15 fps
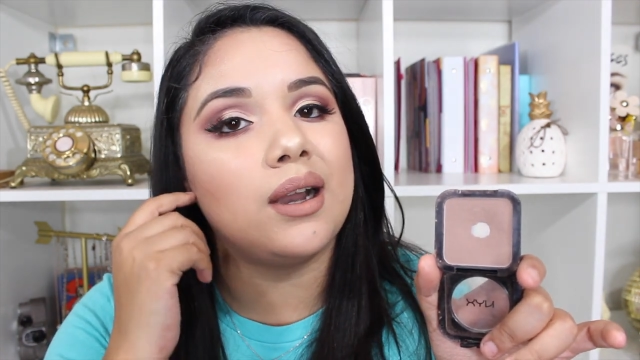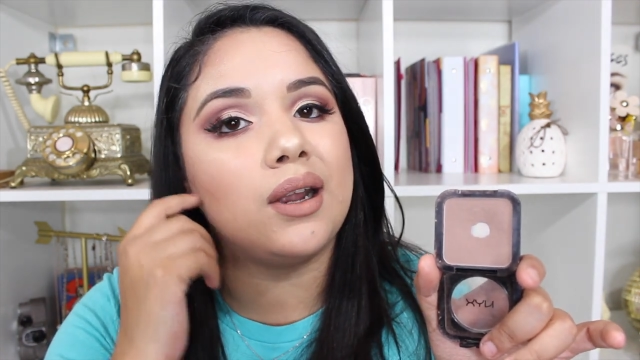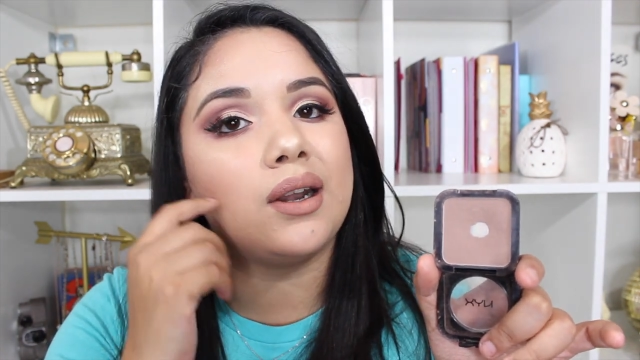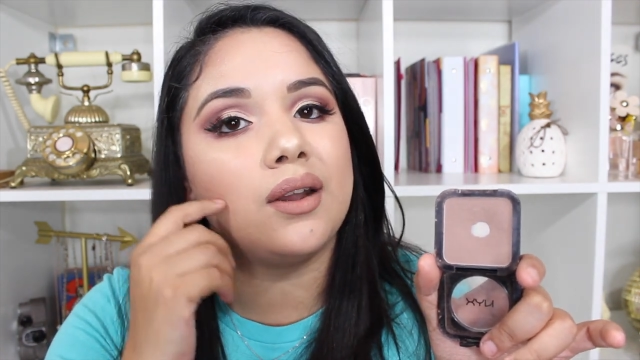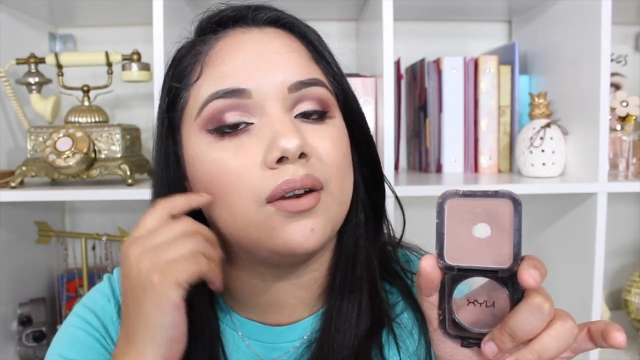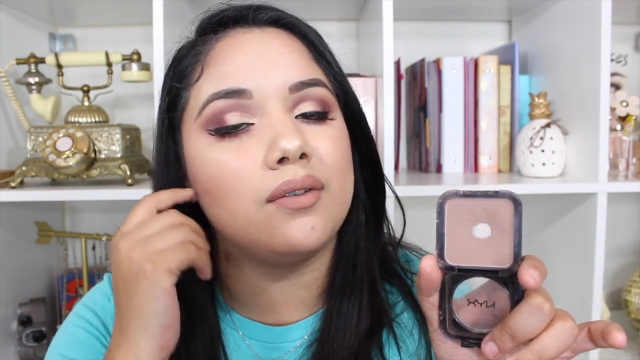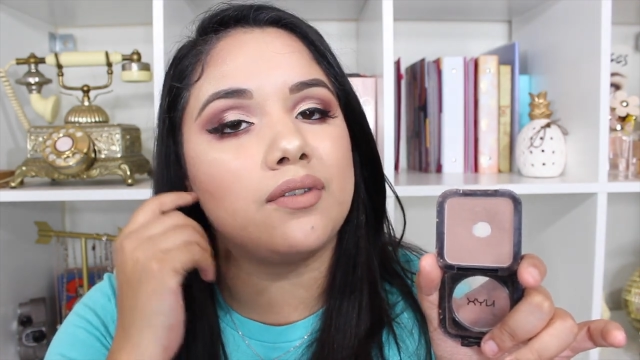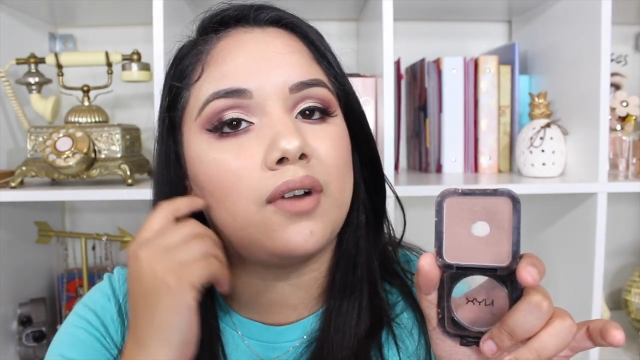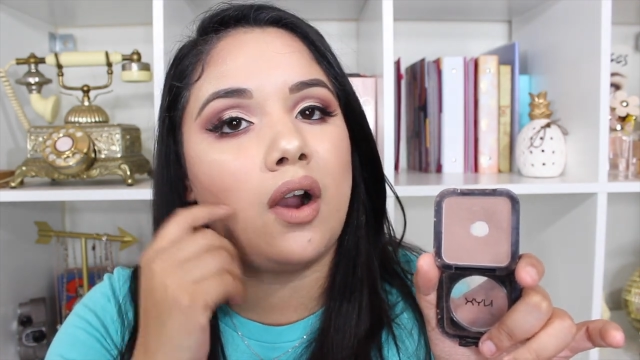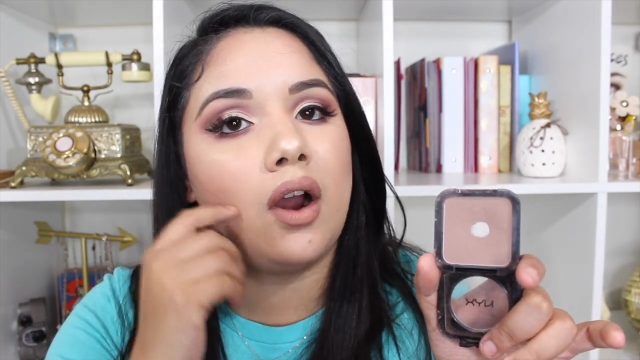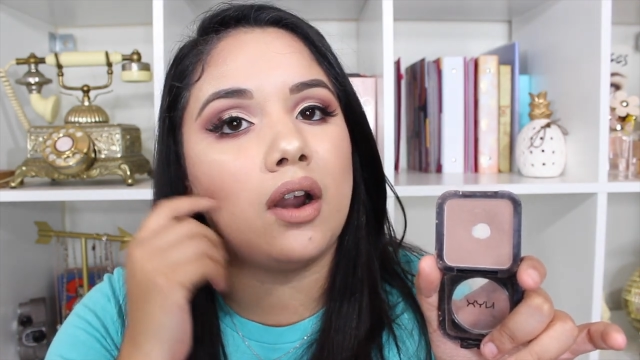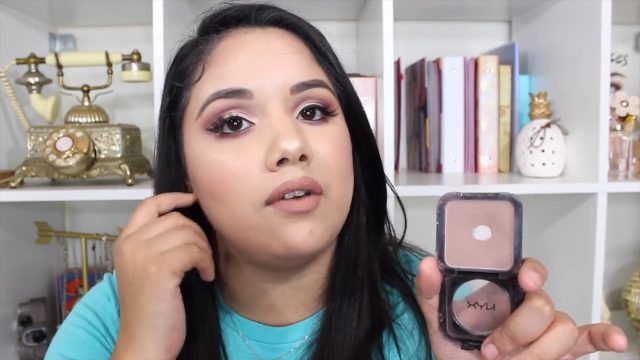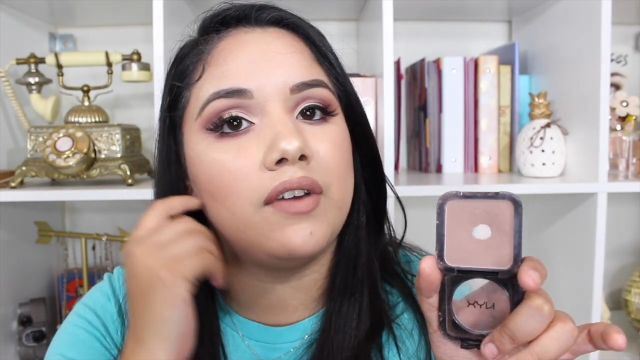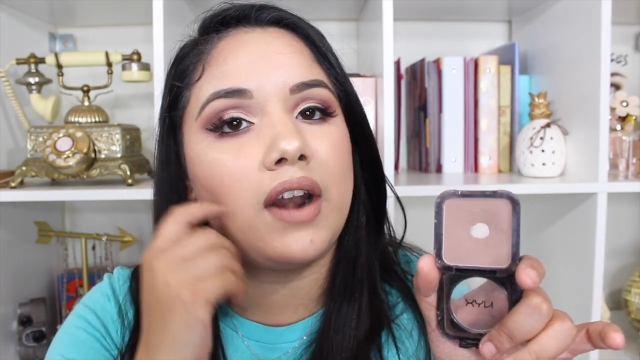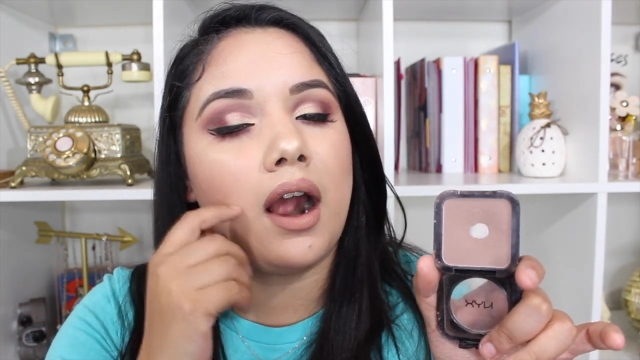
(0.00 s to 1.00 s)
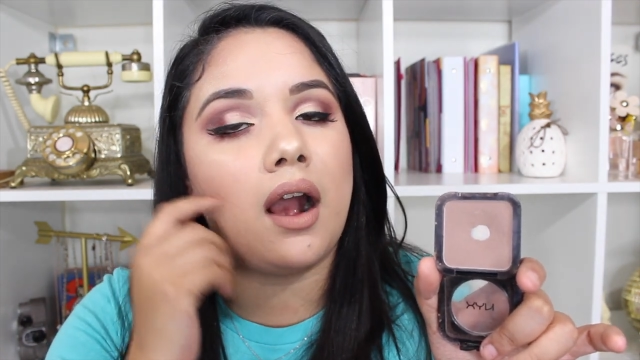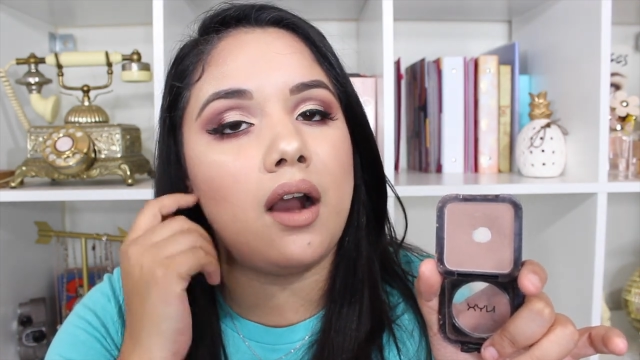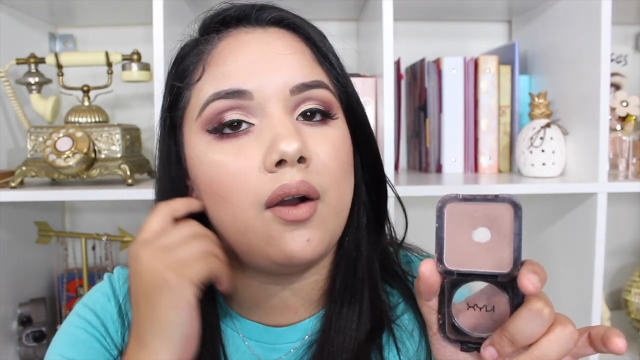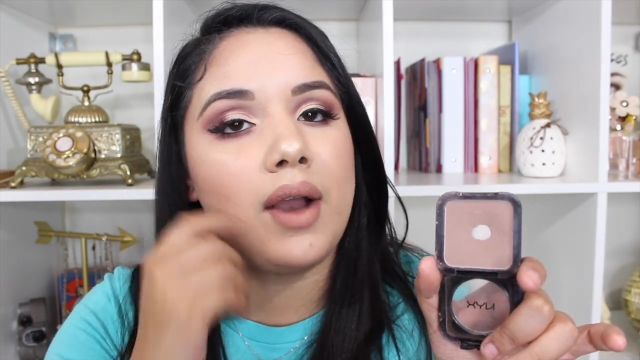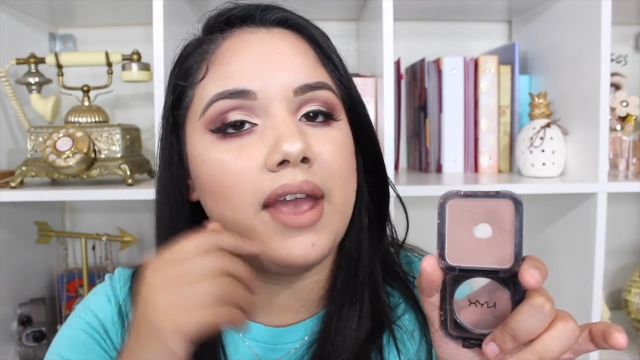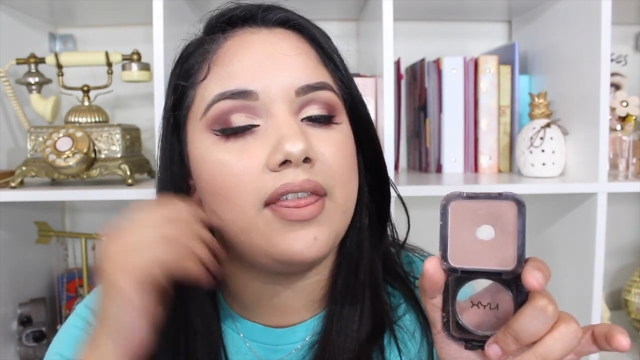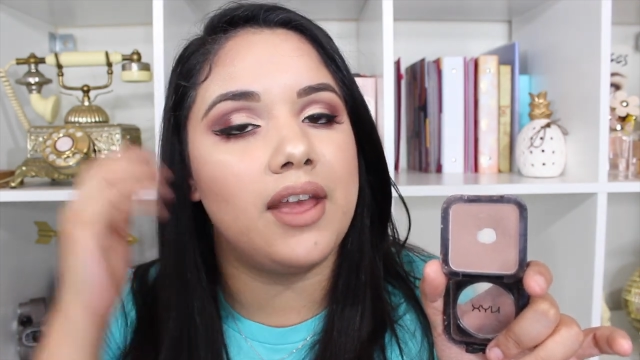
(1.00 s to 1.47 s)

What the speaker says: kind of carve it out,